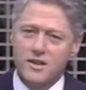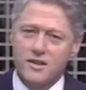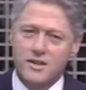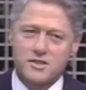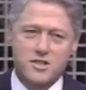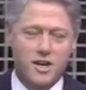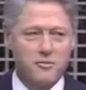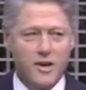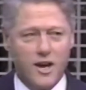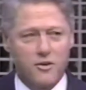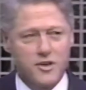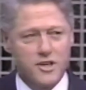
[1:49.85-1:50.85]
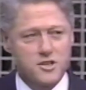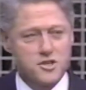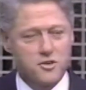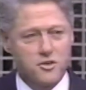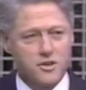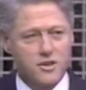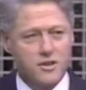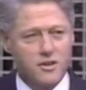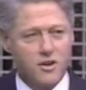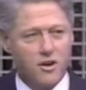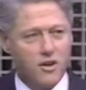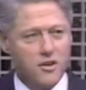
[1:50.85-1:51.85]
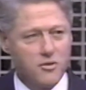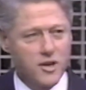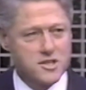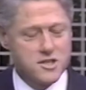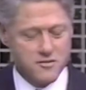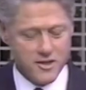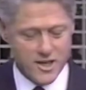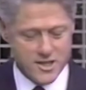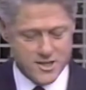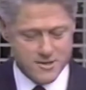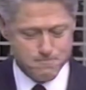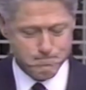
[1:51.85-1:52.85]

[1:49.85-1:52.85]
that somehow reassured all the rest of us.